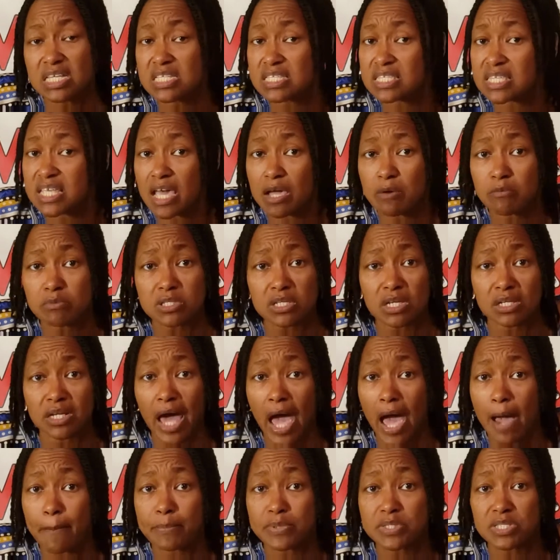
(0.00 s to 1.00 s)
that he said was going
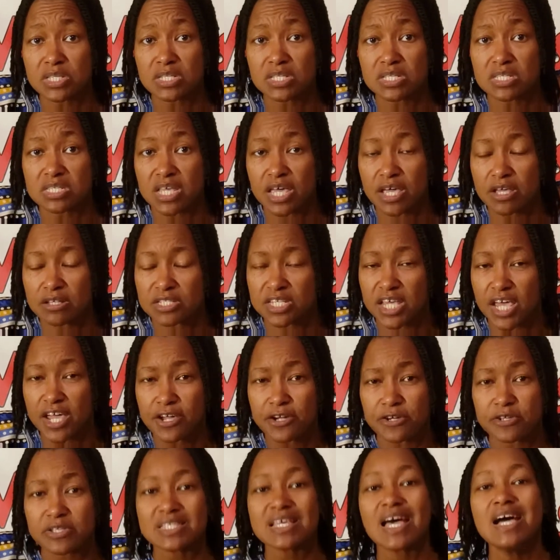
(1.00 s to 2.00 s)
to happen to the
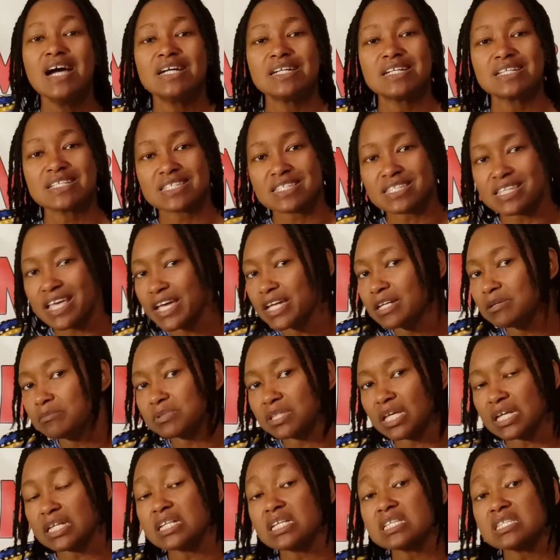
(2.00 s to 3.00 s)
tares. The same
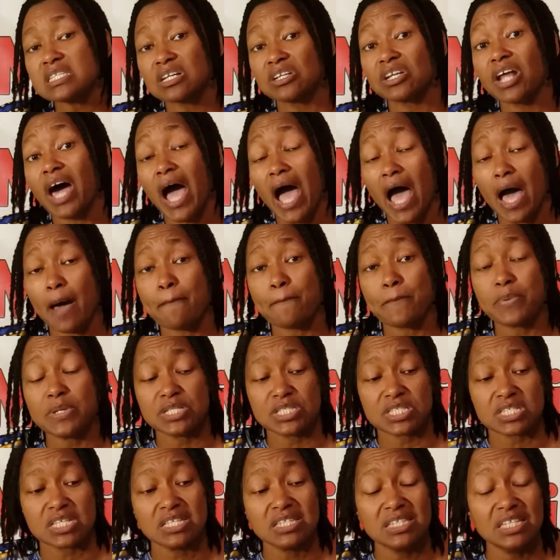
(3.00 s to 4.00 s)
thing that's going to
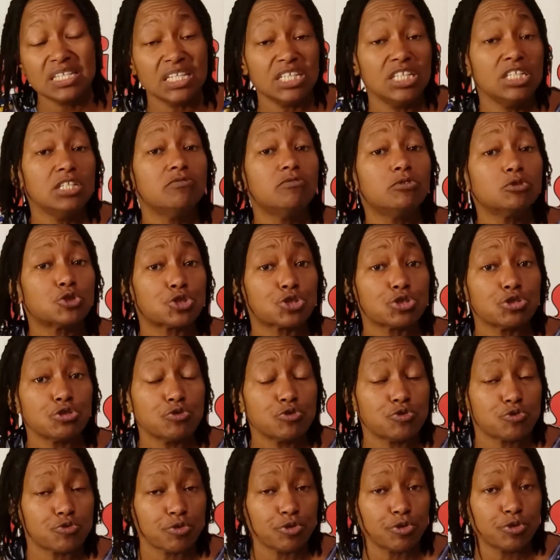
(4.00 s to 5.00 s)
happen to the evil
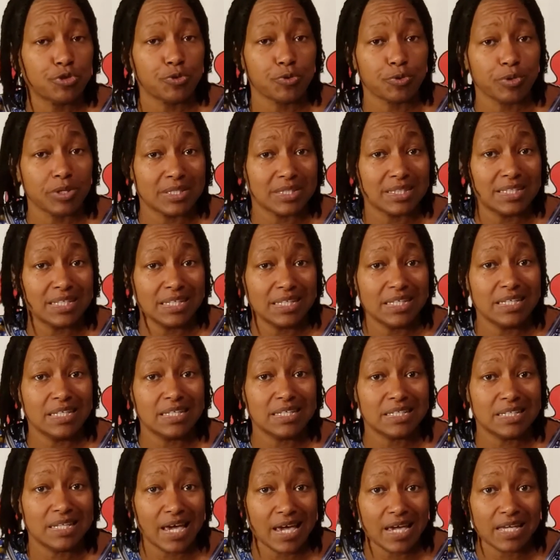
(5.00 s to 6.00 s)
children during the
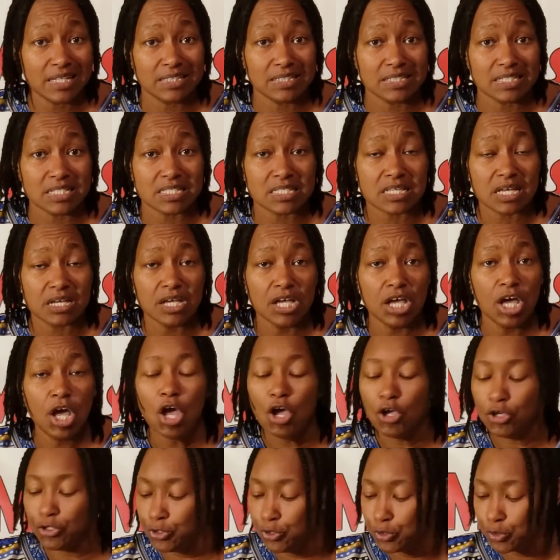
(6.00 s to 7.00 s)
end days.
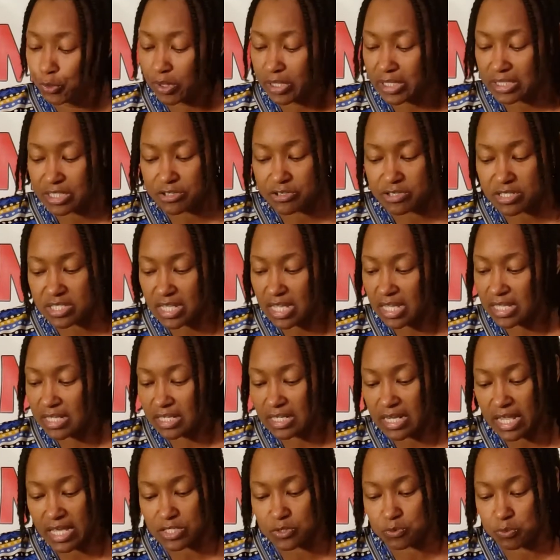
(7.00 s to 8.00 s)
You don't
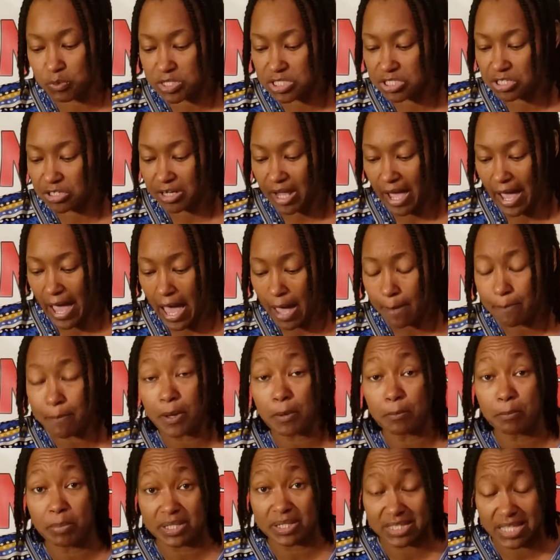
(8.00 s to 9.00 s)
understand that that's what's going to
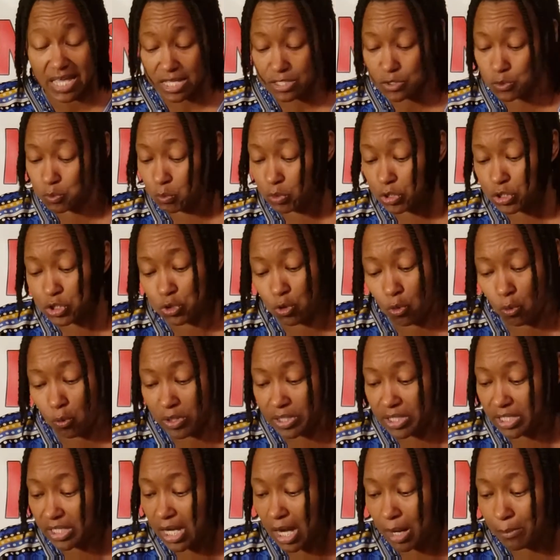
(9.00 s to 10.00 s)
happen, but that's what's
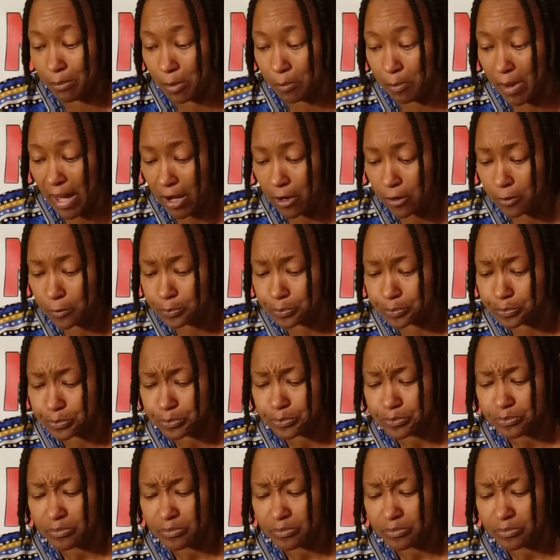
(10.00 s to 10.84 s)
going to come about.